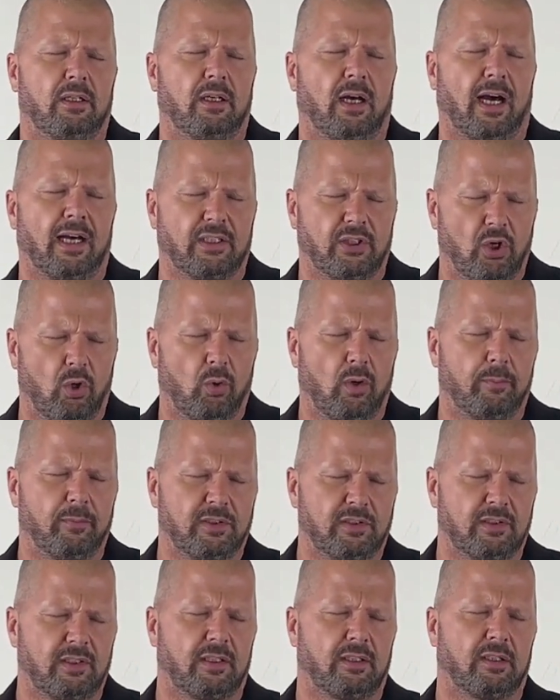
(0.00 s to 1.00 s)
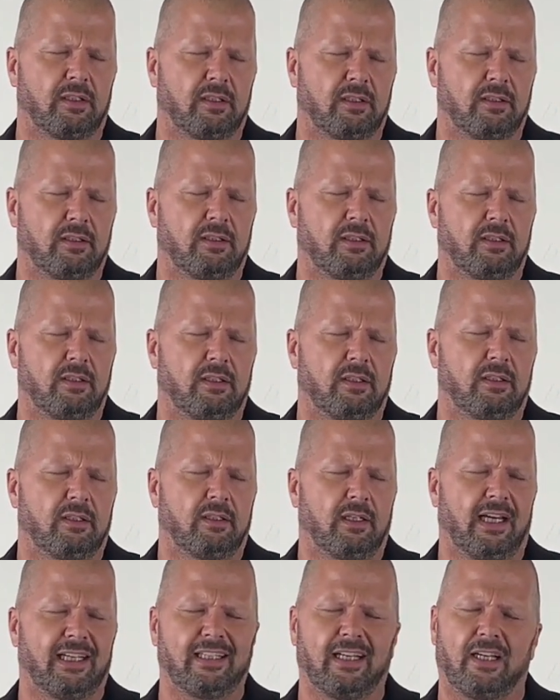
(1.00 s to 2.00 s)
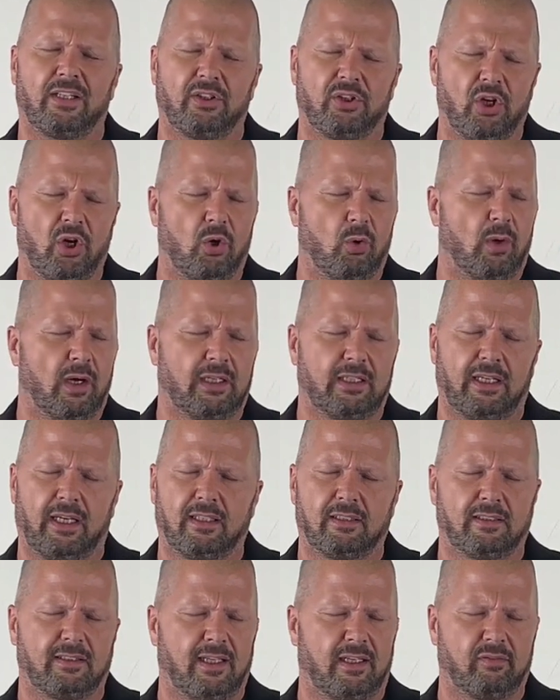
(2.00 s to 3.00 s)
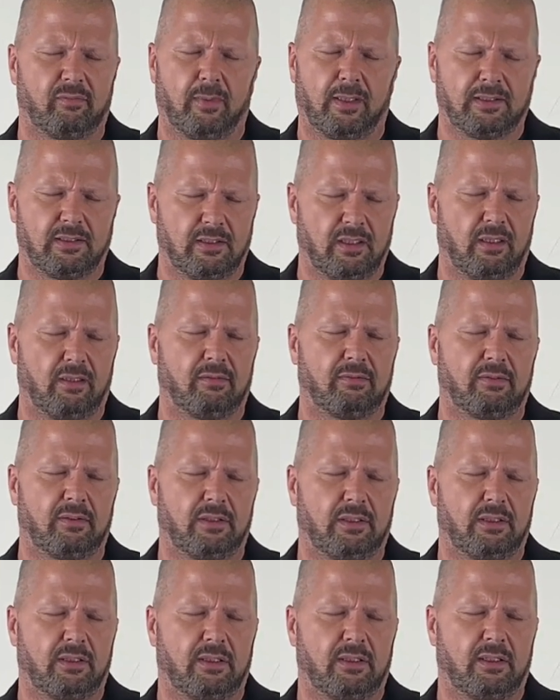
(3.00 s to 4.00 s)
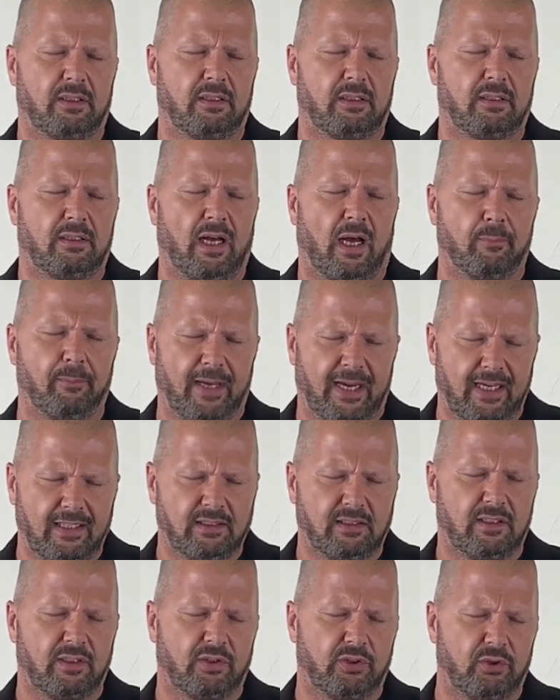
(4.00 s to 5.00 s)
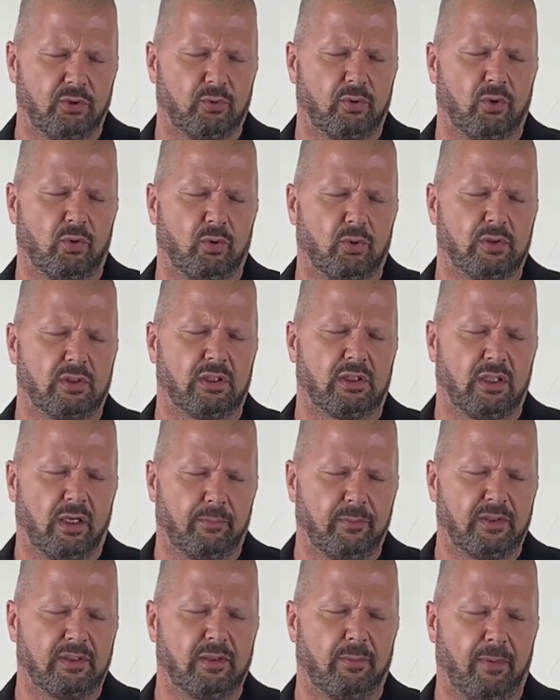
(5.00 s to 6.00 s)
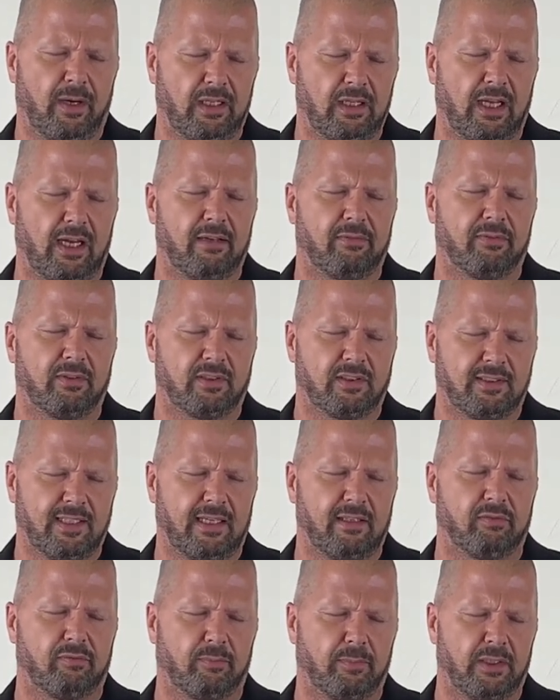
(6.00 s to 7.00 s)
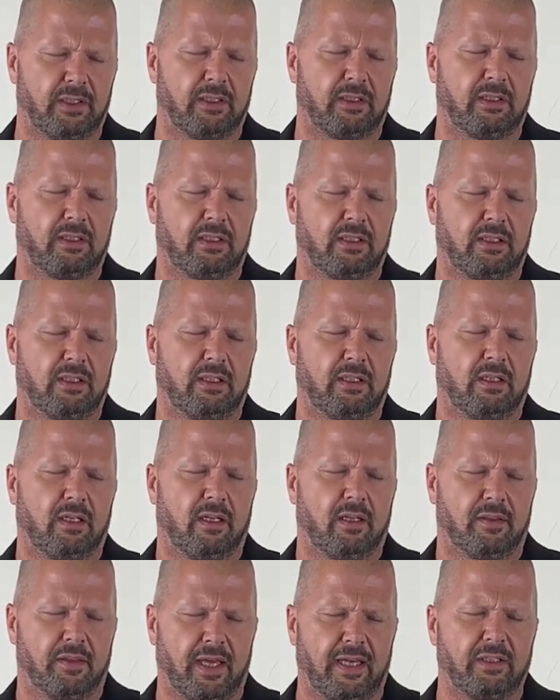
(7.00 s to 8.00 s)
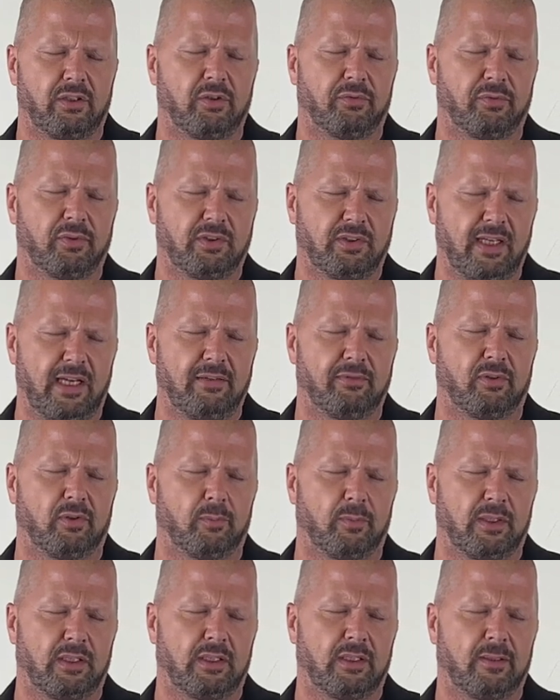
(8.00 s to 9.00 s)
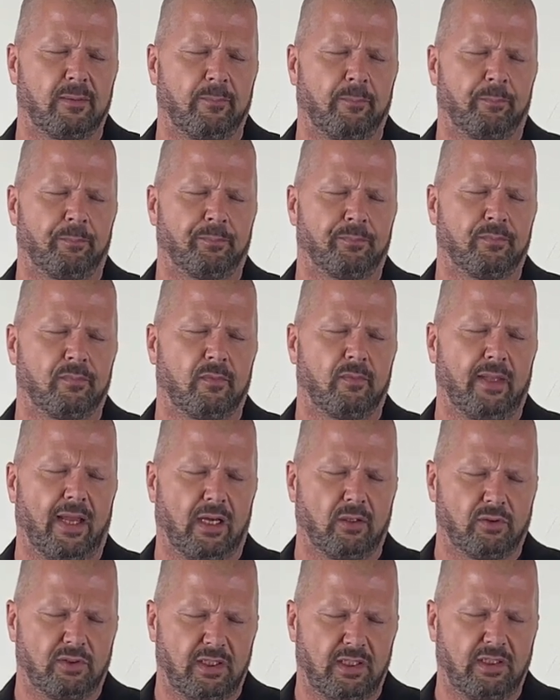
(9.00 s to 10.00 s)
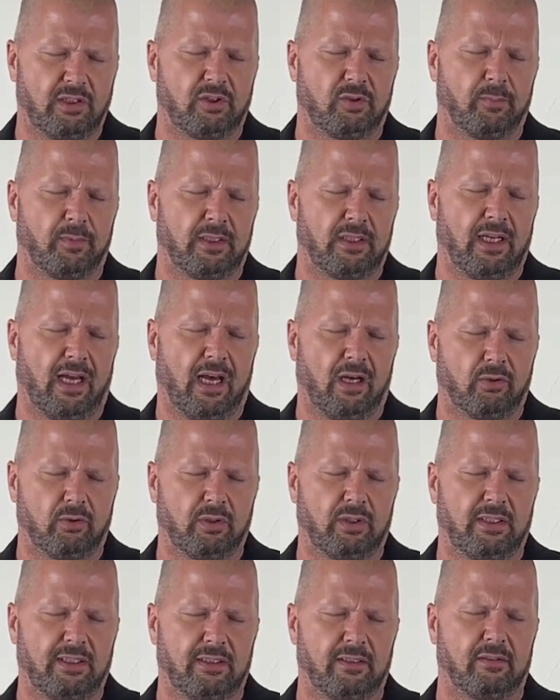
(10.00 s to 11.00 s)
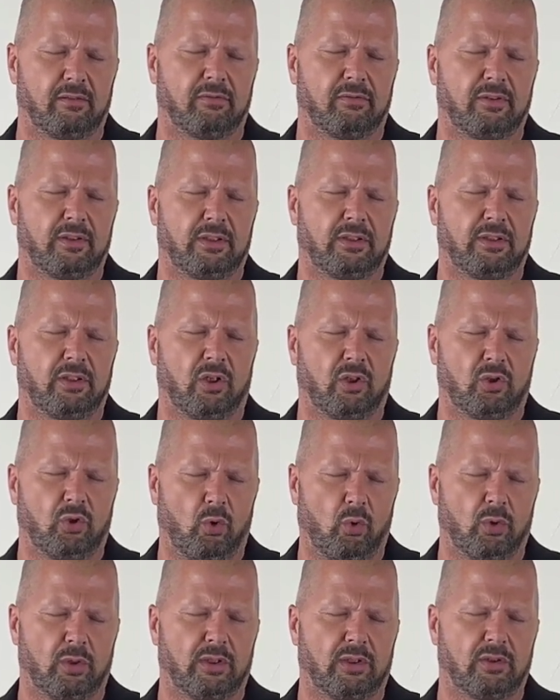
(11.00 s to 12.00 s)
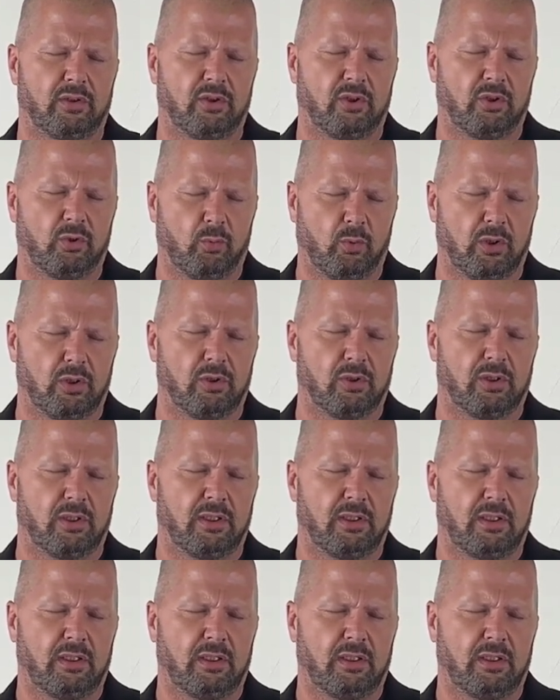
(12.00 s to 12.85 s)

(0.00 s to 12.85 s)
I know I'm a sinner, and I know I can't save myself. I'm asking You, Lord, to come into my life and save me. Thank You for saving me. Now teach me how to live according to Your word.